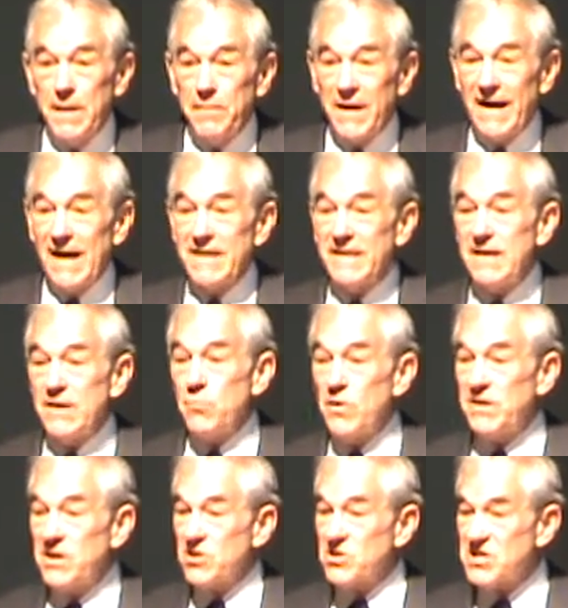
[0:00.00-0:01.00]
but I think
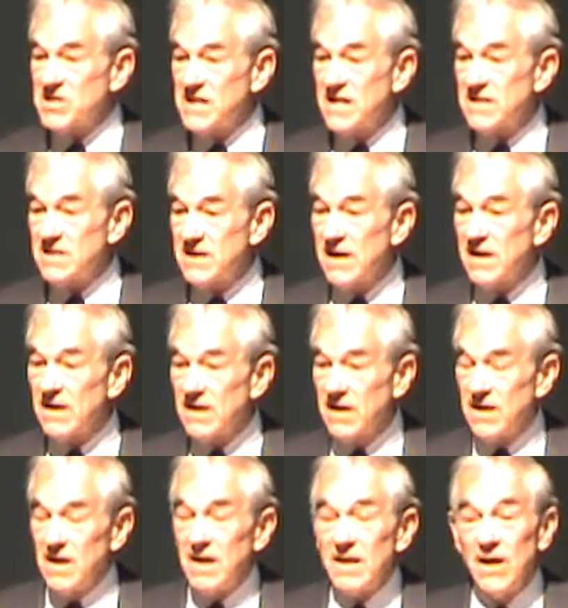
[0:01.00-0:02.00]
what they're sensing
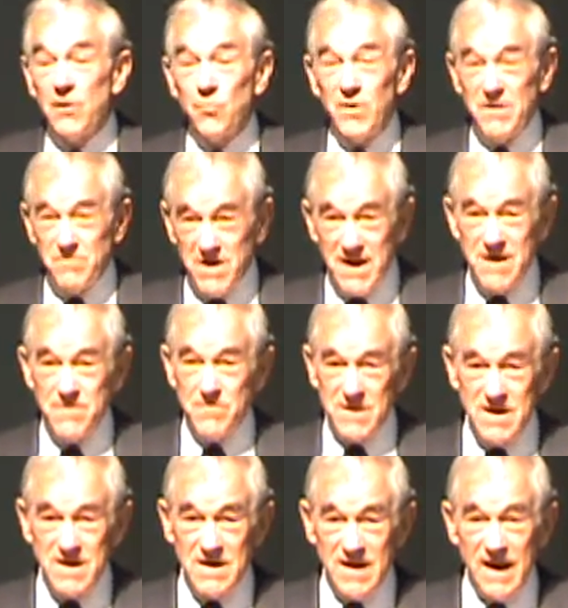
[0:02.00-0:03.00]
that we may
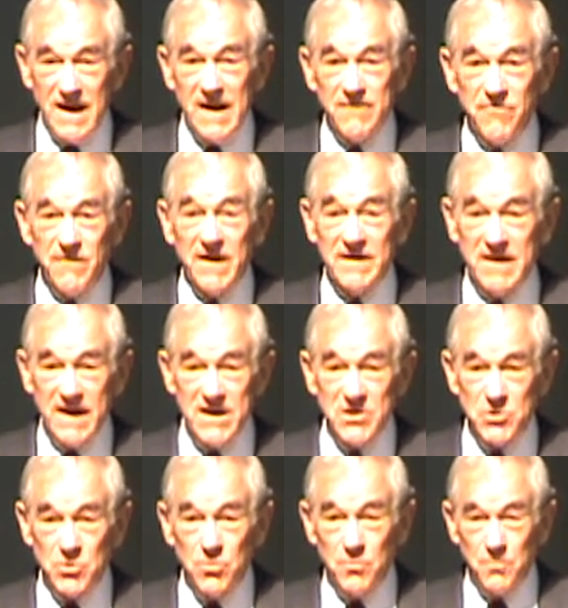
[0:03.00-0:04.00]
be a
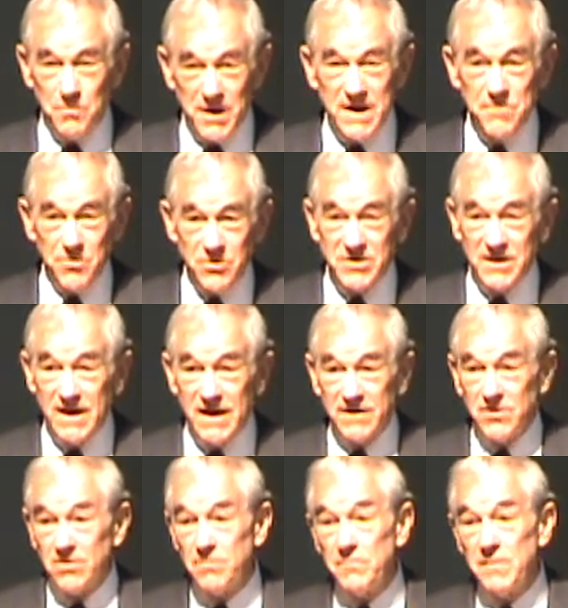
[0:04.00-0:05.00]
financial paper
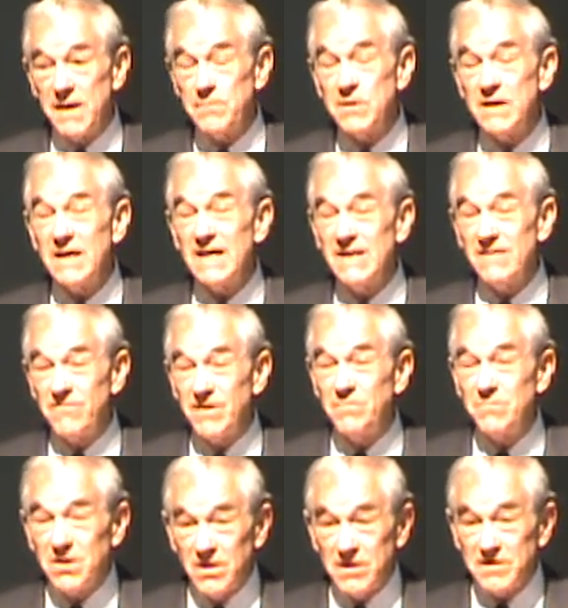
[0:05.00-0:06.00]
tiger, maybe
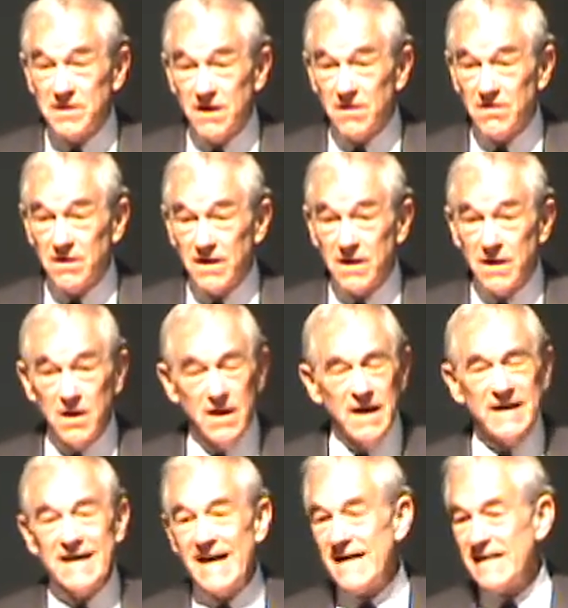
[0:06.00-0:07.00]
even militarily.
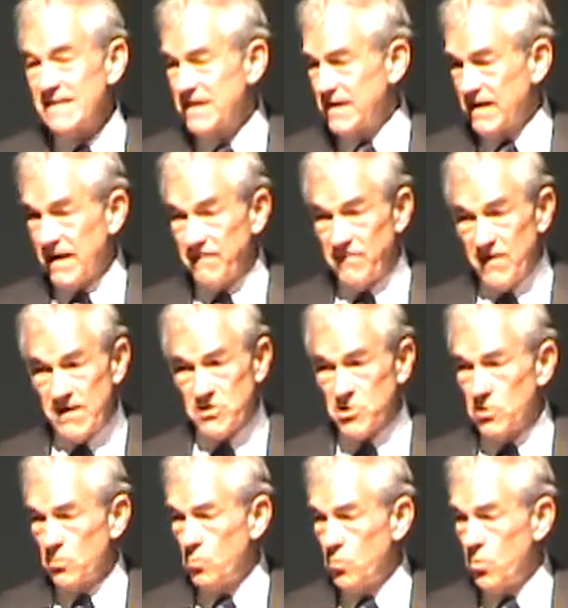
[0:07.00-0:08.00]
Yes, in a
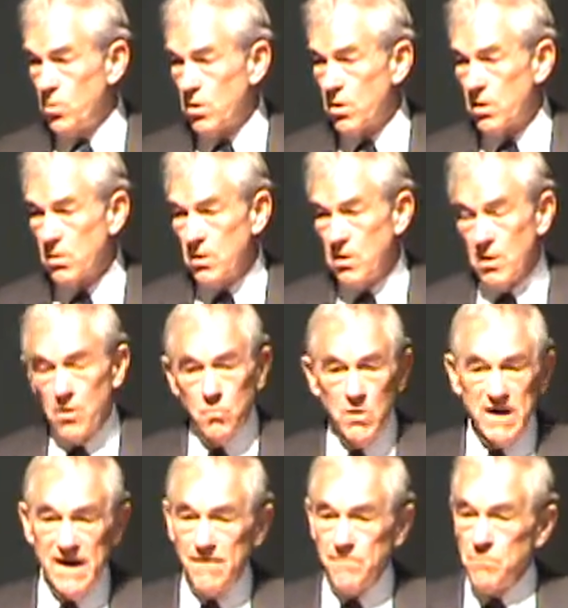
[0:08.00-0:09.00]
conventional war,
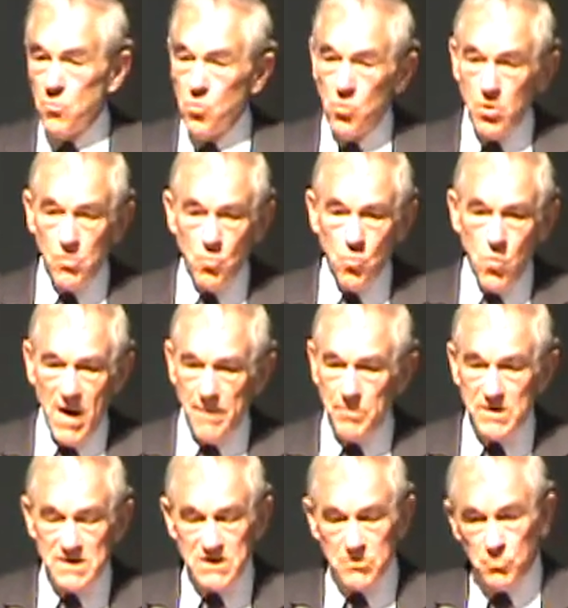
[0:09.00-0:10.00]
we have more
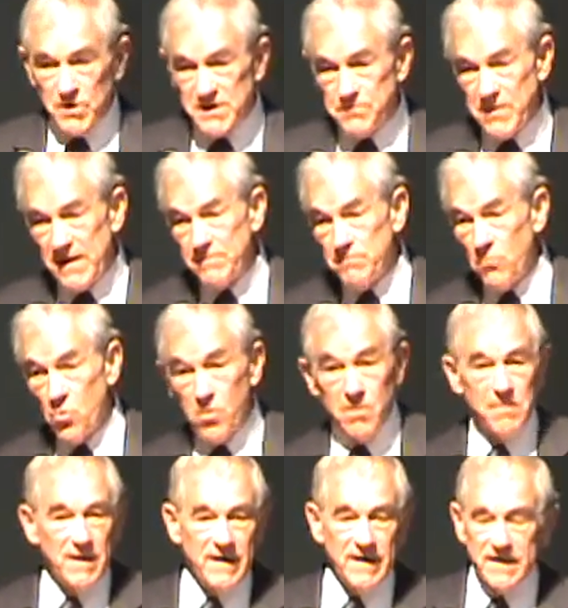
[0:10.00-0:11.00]
weapons and we spend more
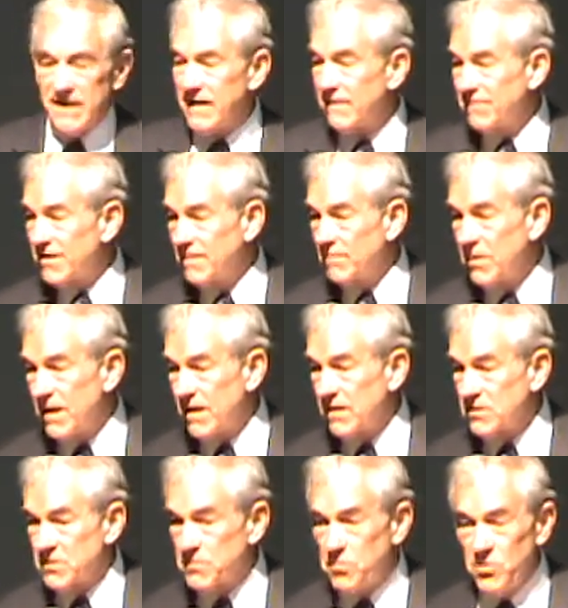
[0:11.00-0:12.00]
money than everybody
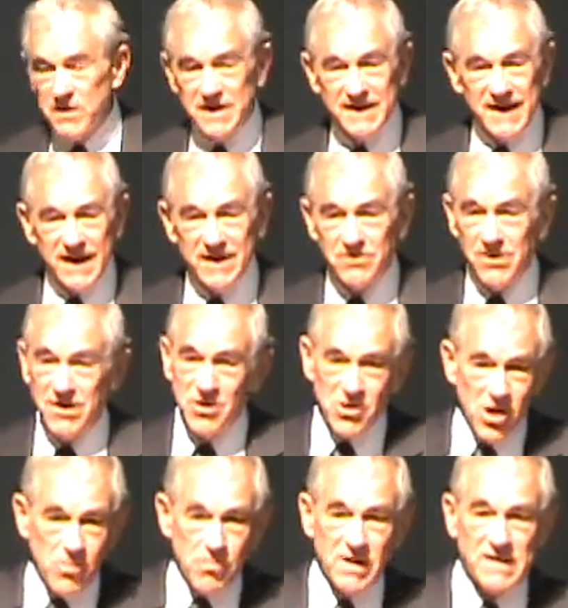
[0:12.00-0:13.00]
else put together, and
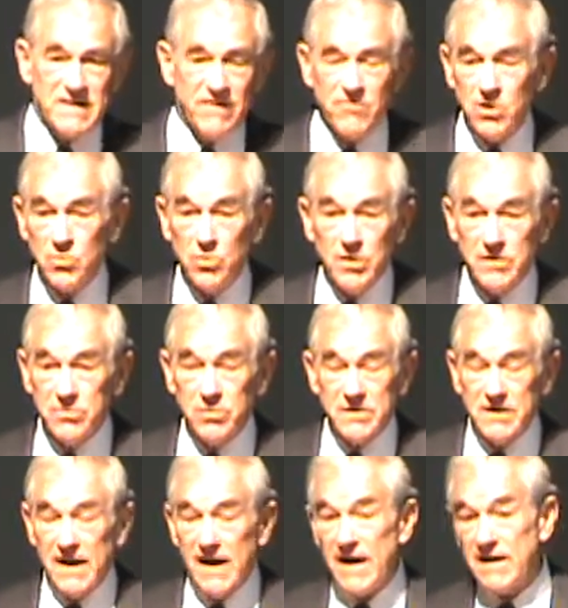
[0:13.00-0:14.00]
nobody's ever going to
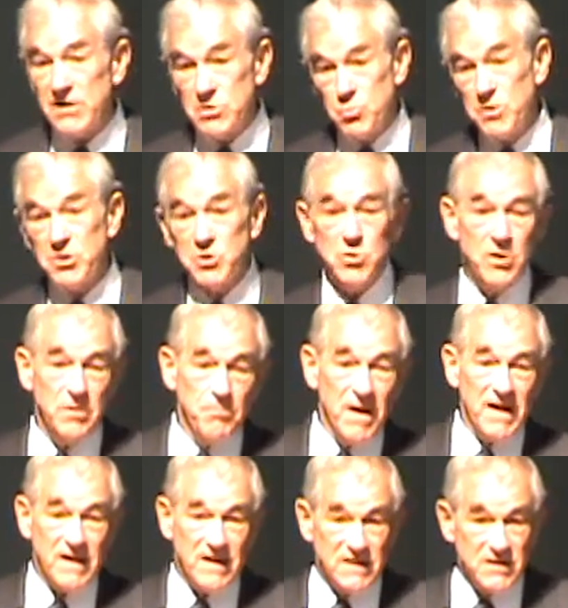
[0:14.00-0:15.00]
attack us, which should
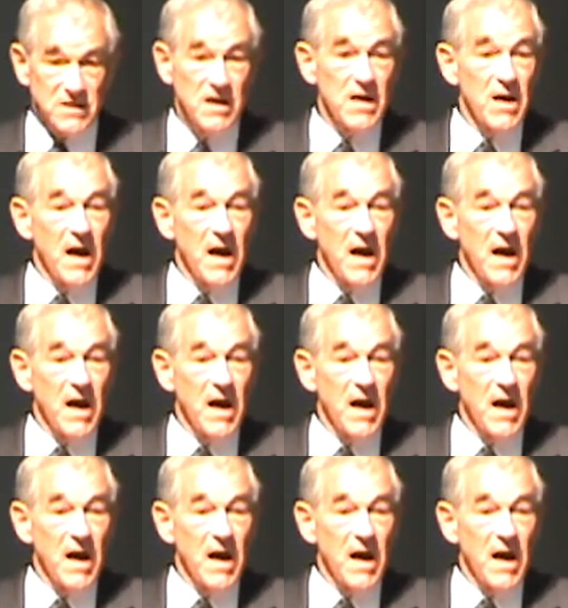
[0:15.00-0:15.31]
make us